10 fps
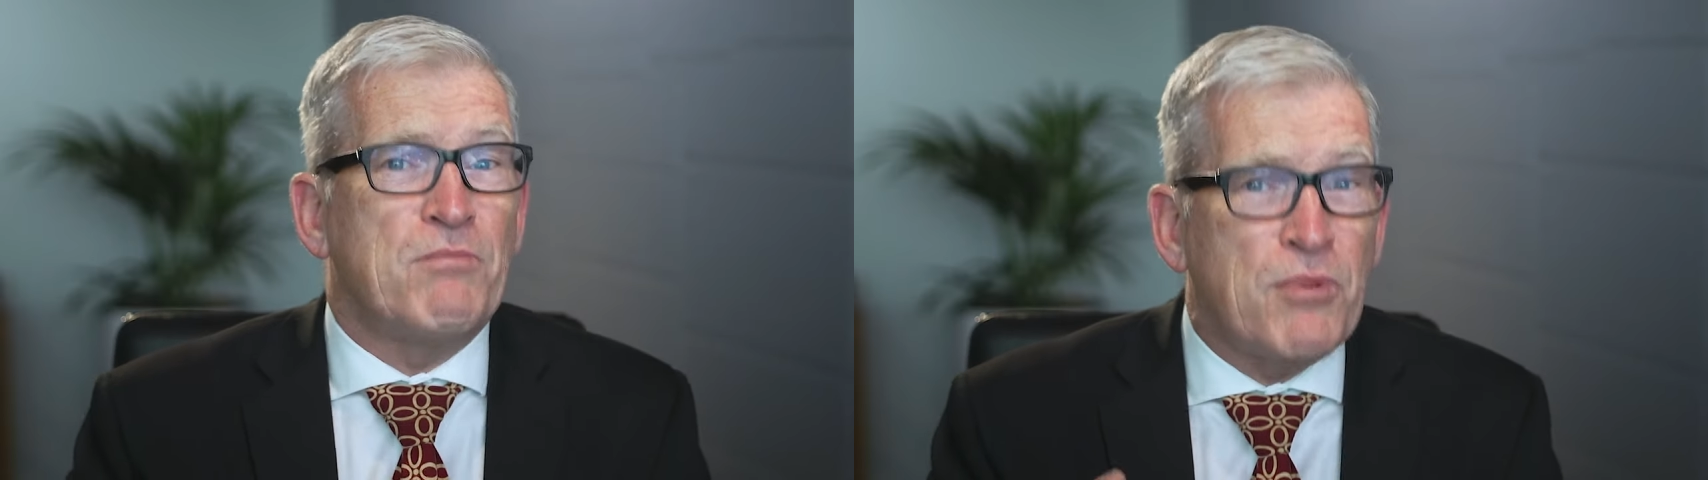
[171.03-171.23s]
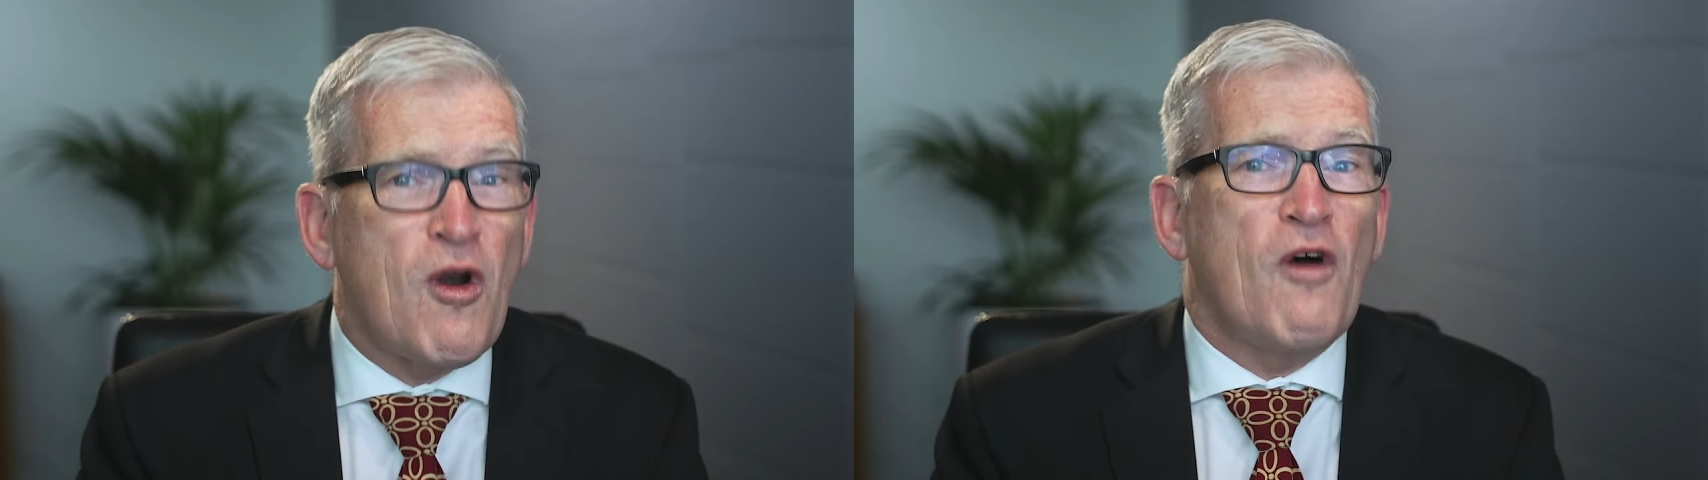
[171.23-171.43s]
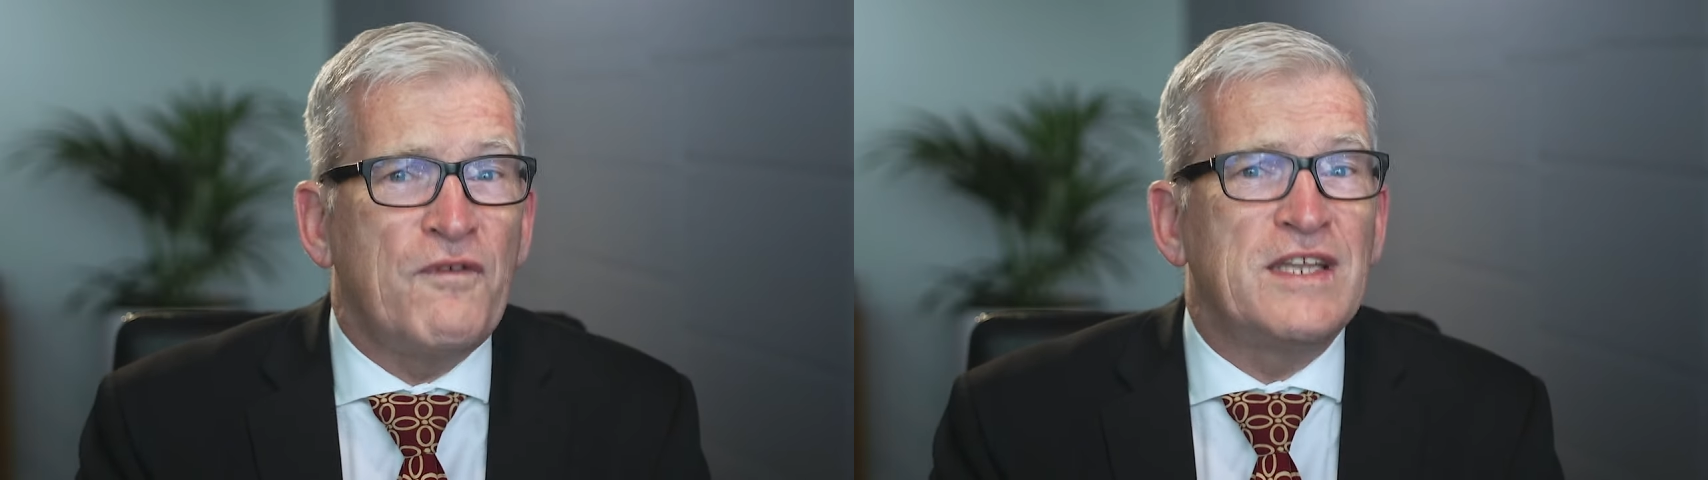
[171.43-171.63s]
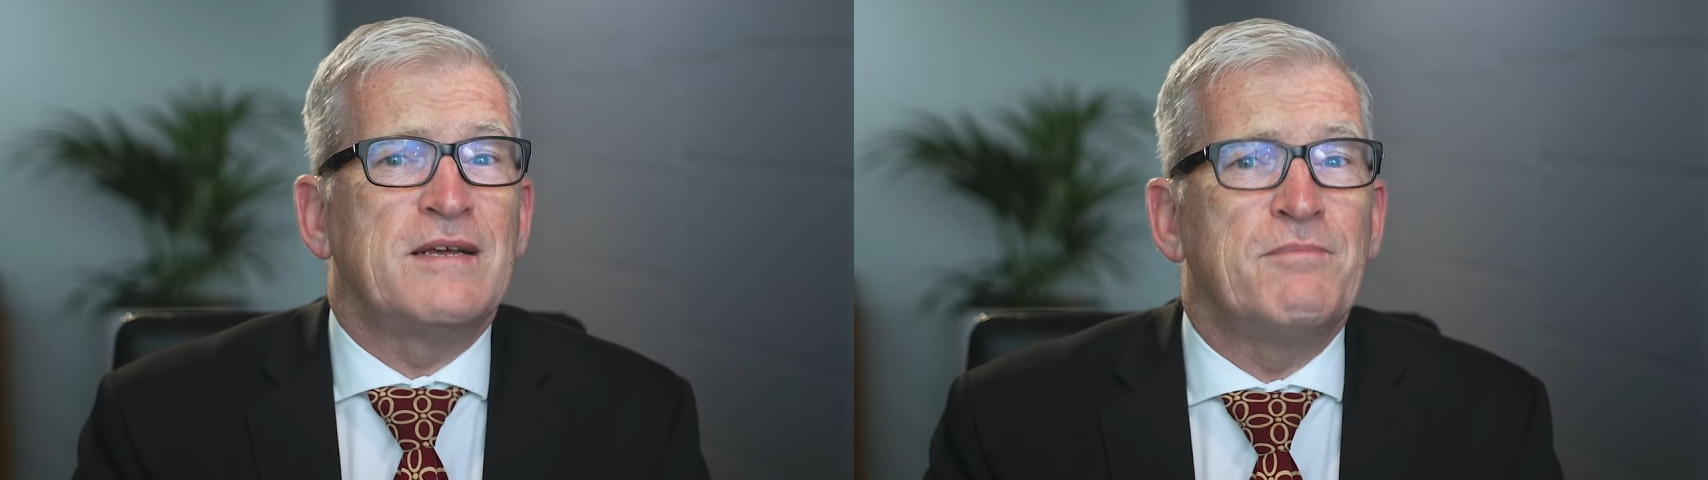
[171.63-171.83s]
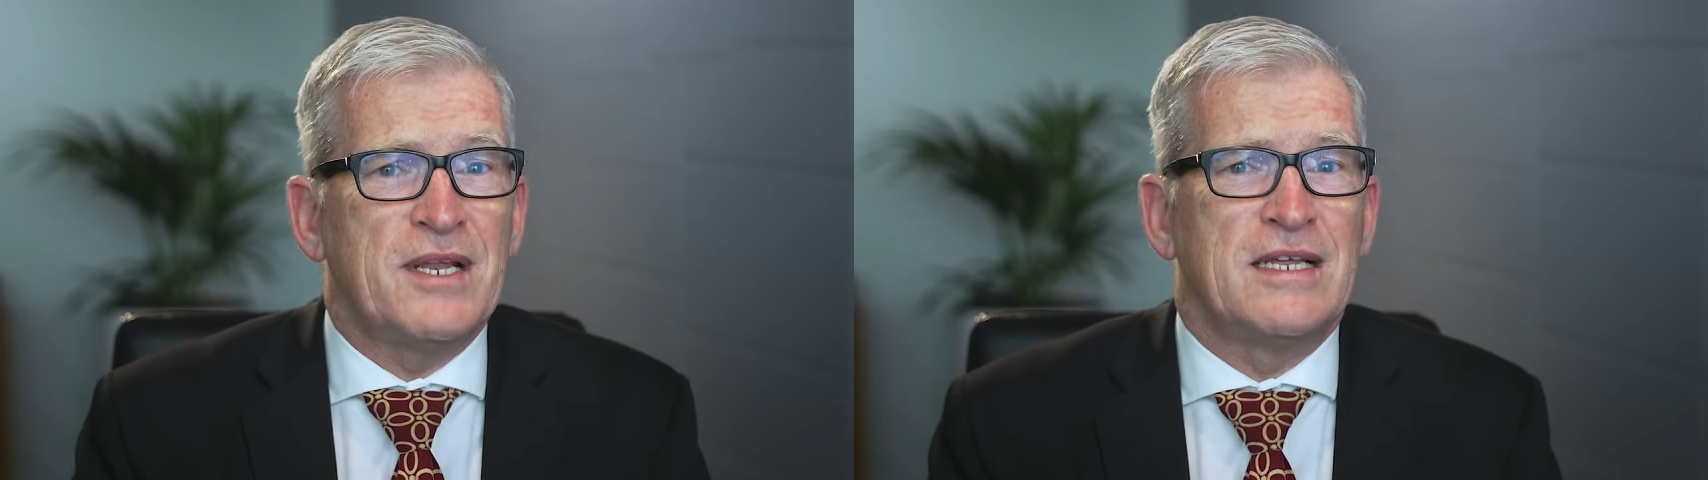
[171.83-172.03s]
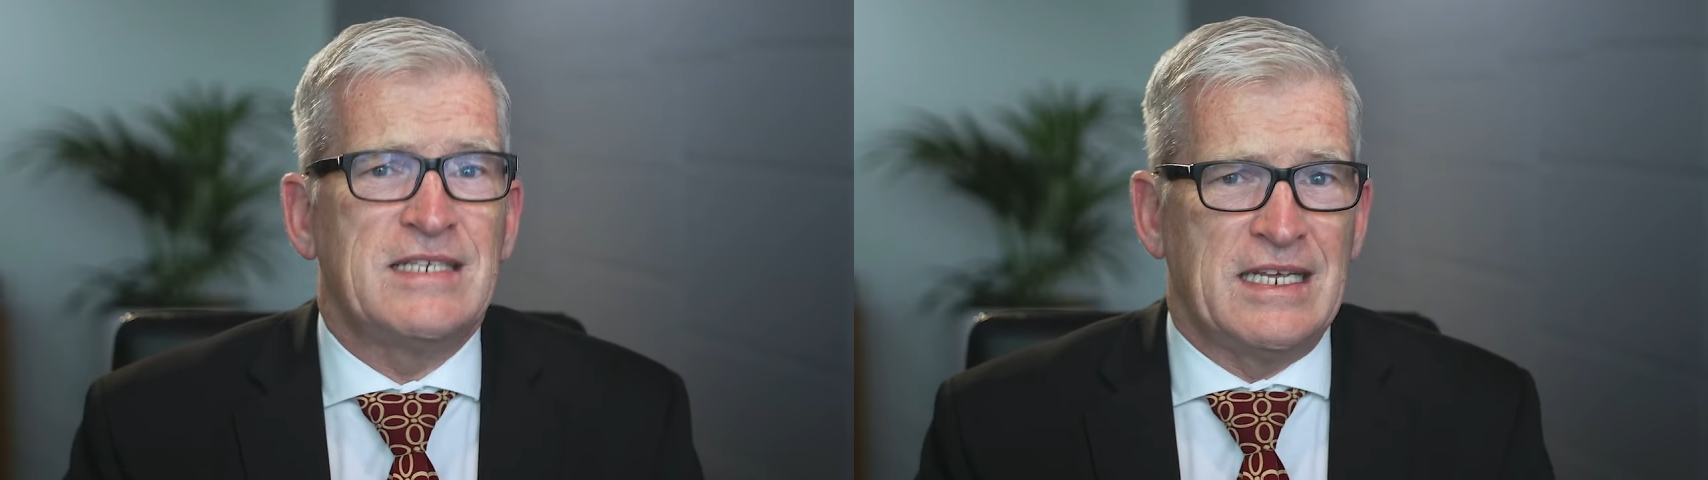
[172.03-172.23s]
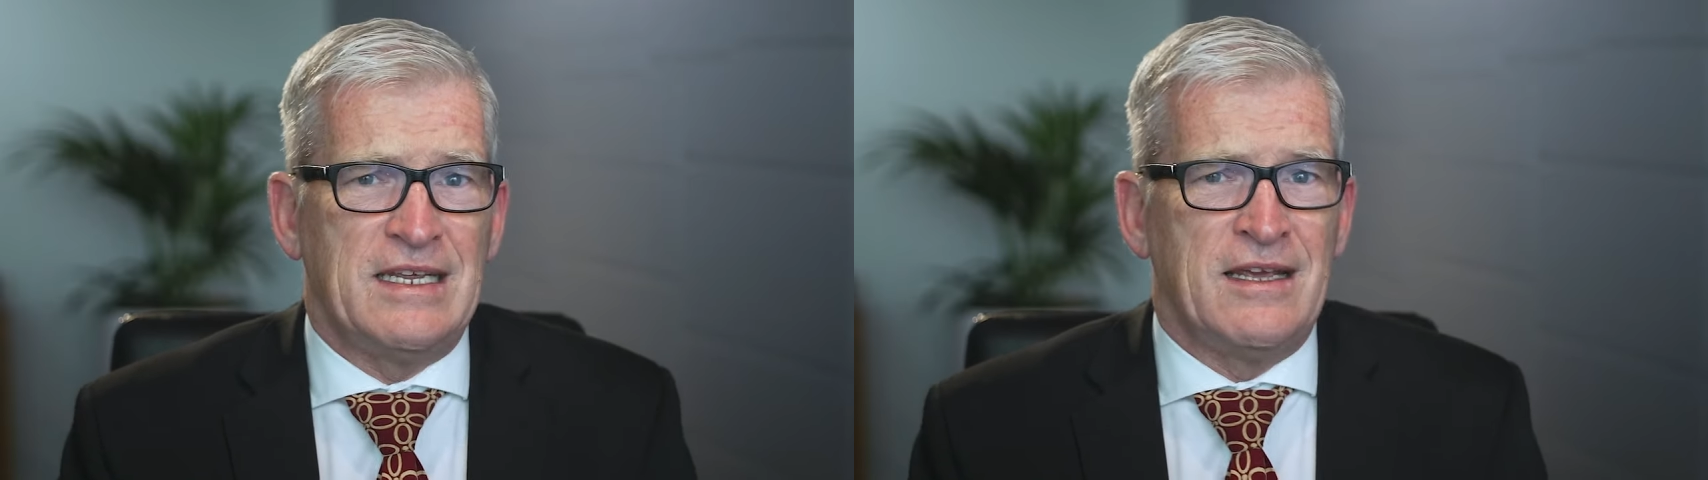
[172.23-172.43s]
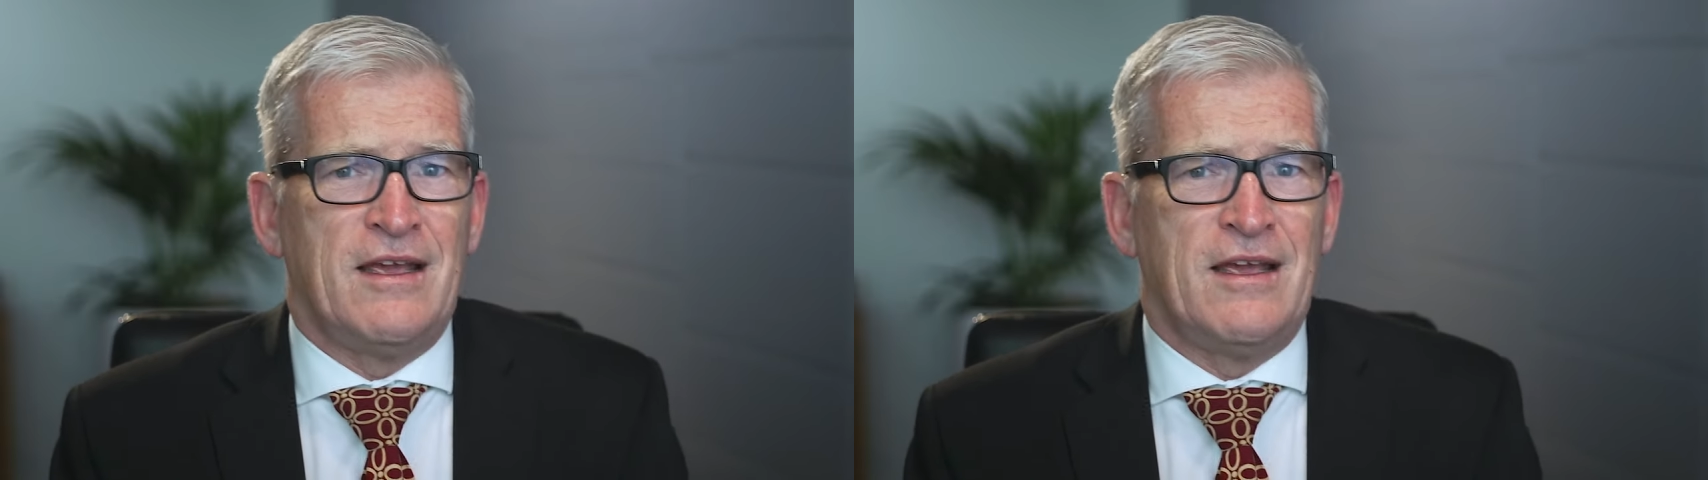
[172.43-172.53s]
profitability